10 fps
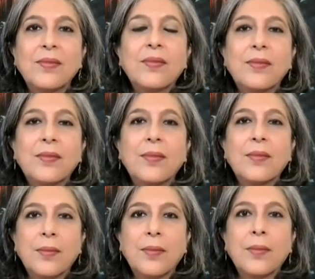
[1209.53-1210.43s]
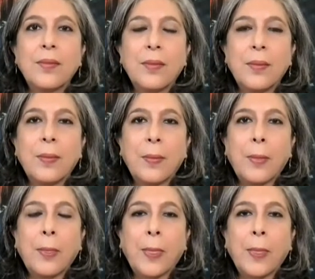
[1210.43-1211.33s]

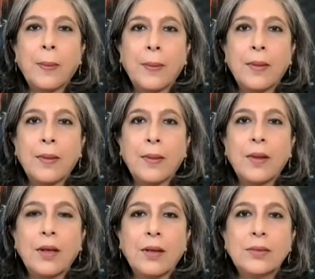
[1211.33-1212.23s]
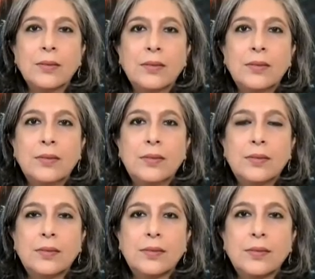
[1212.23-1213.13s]

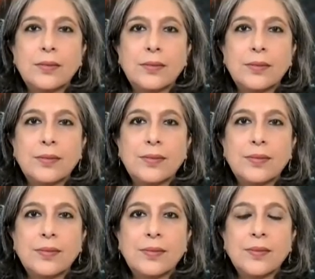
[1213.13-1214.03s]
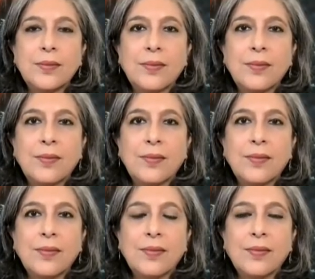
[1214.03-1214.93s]

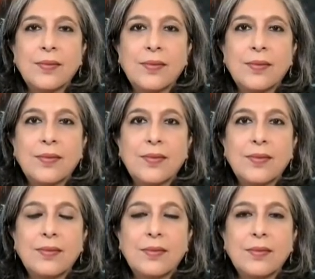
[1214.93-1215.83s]
(silent)